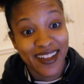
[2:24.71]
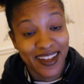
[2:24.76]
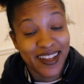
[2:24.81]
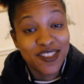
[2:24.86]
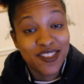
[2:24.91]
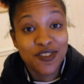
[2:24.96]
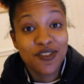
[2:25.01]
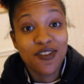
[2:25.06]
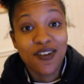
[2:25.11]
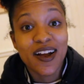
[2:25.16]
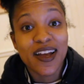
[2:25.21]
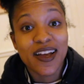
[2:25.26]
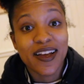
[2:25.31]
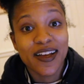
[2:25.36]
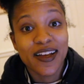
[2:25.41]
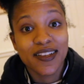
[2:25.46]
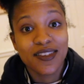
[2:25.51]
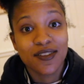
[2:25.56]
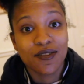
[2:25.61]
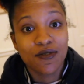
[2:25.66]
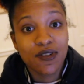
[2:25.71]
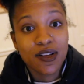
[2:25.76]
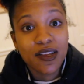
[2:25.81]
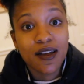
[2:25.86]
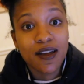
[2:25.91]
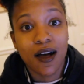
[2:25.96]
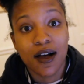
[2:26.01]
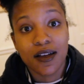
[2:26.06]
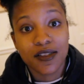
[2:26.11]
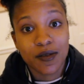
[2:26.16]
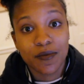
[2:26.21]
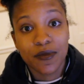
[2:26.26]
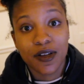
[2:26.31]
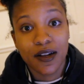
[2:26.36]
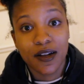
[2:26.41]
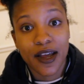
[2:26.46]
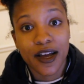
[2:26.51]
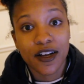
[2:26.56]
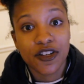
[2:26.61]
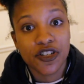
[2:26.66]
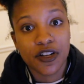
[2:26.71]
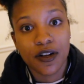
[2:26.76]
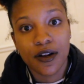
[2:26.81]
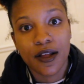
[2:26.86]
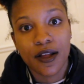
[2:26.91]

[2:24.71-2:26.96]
it's great. It's a really awesome connection.